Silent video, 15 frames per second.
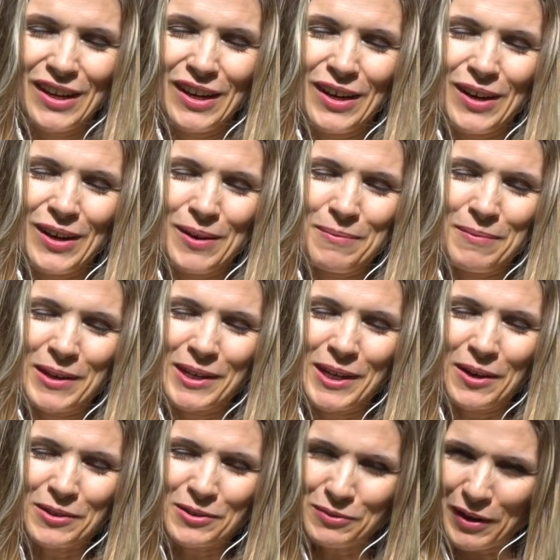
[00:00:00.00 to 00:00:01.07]
And
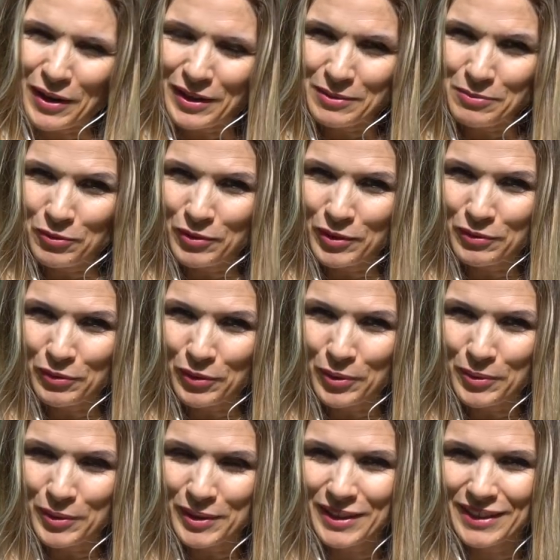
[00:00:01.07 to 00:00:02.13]
now it's finally moving
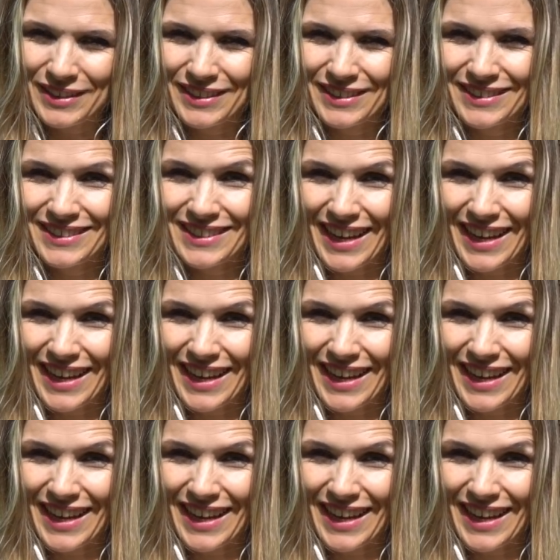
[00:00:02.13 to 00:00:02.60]
forward in